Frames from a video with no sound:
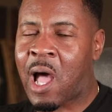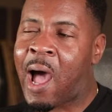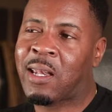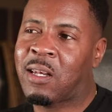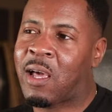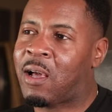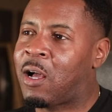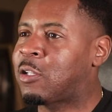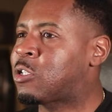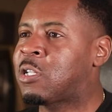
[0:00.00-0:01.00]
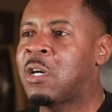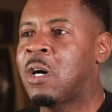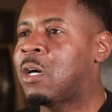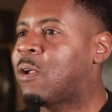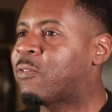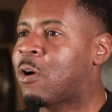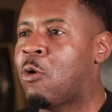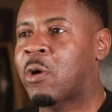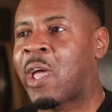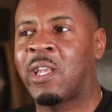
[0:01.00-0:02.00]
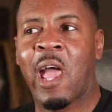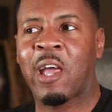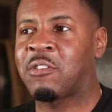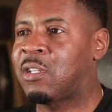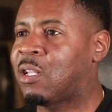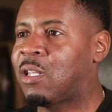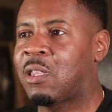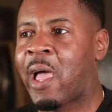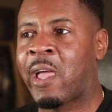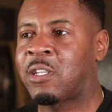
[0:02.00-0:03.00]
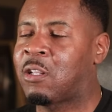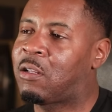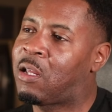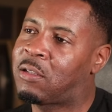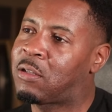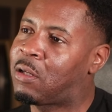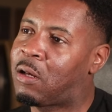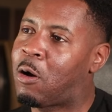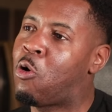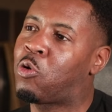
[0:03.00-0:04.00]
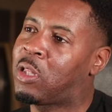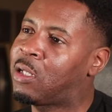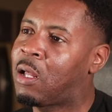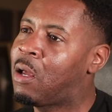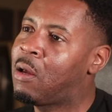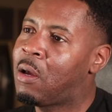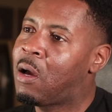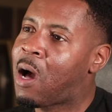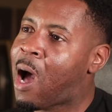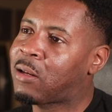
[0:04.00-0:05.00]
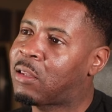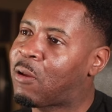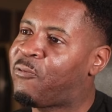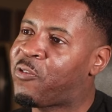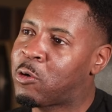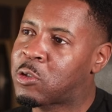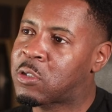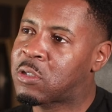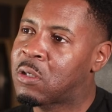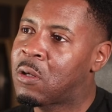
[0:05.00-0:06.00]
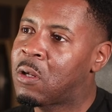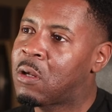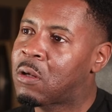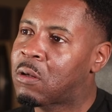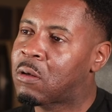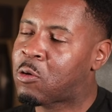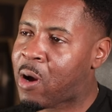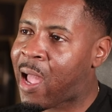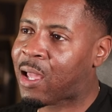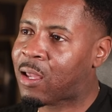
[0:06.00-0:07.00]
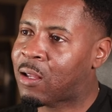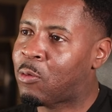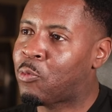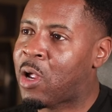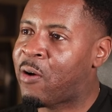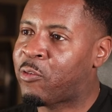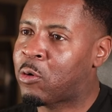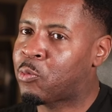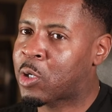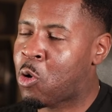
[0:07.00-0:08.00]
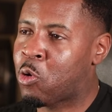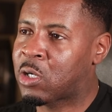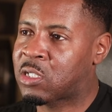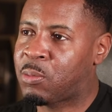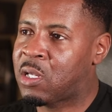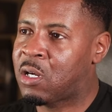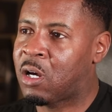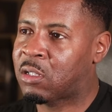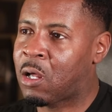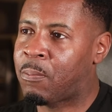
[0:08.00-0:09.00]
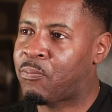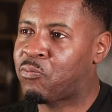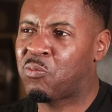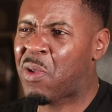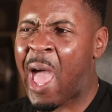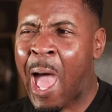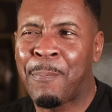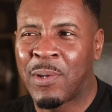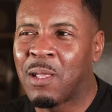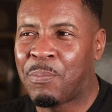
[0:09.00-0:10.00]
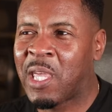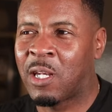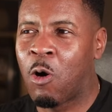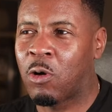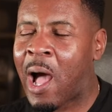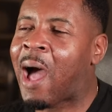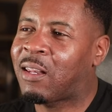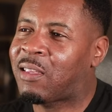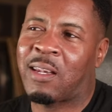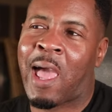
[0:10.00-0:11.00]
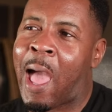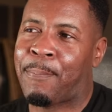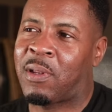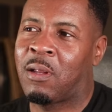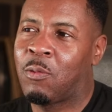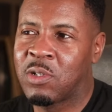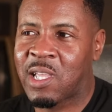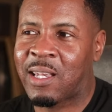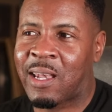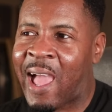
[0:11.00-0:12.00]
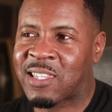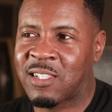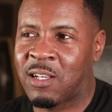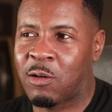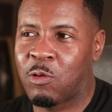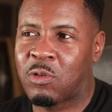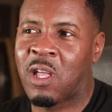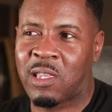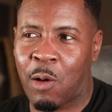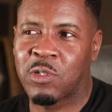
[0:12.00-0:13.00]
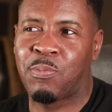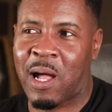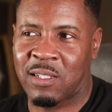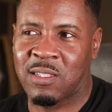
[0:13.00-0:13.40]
how did a ton of cocaine accidentally land into Oakland? How did the first crack ever recorded to be cooked up happened to be in Oakland? How did that happen? Was that an accident or you think that was by